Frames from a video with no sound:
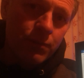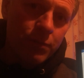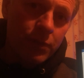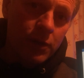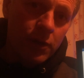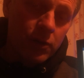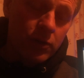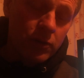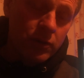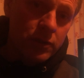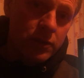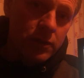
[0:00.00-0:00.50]

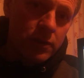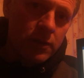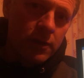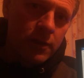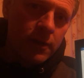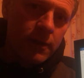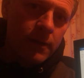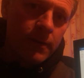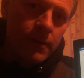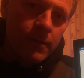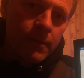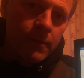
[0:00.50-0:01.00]
blocks.
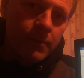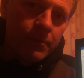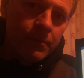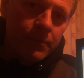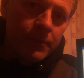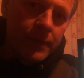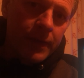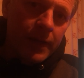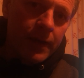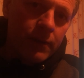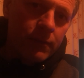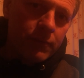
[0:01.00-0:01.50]

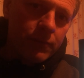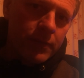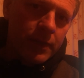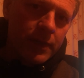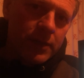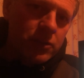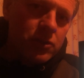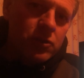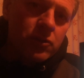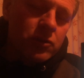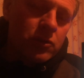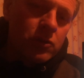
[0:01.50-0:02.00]
Now,
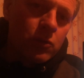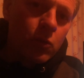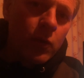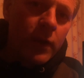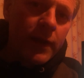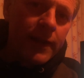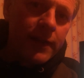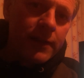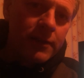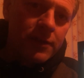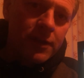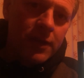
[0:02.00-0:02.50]
that's just a
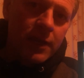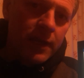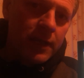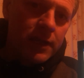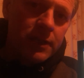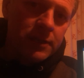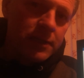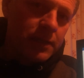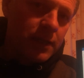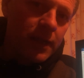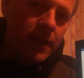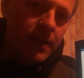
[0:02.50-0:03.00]
weird thing,
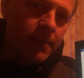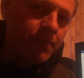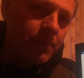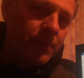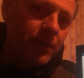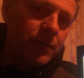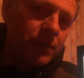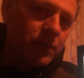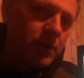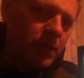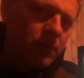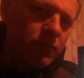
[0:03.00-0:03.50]
isn't it?
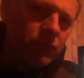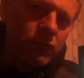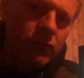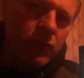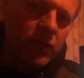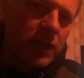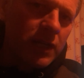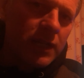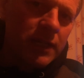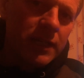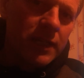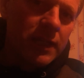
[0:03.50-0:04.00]
You don't
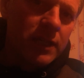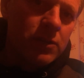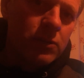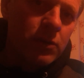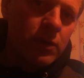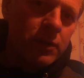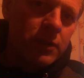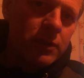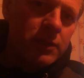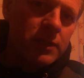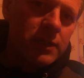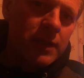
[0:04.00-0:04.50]
really need to
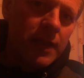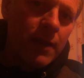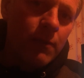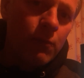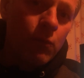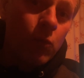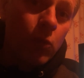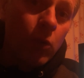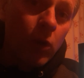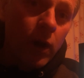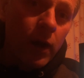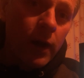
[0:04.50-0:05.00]
understand
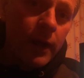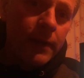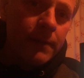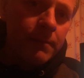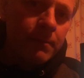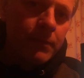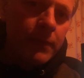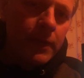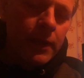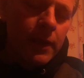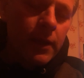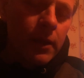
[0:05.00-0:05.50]
why.
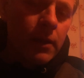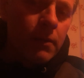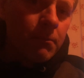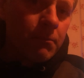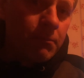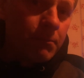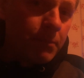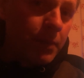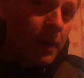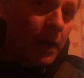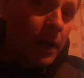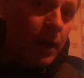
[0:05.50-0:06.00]

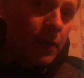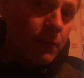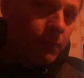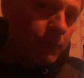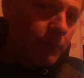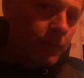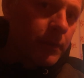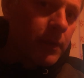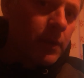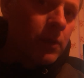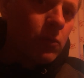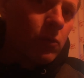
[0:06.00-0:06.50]
But
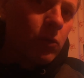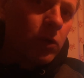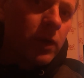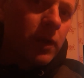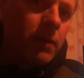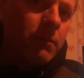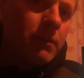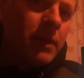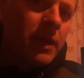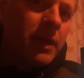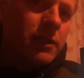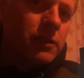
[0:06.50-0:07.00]
what
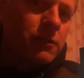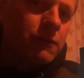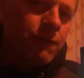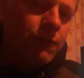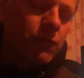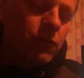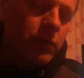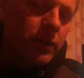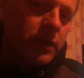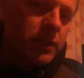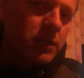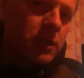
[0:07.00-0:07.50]
it means,
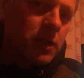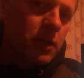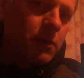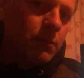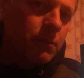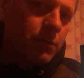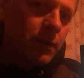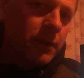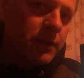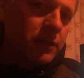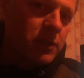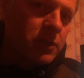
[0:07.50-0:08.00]
for
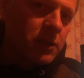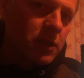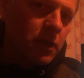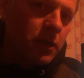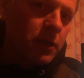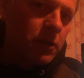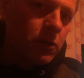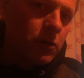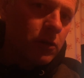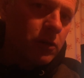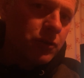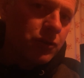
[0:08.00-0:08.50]
example, in
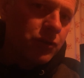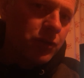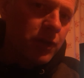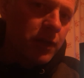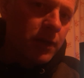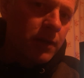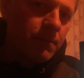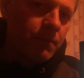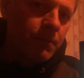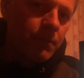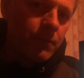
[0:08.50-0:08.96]
psychology,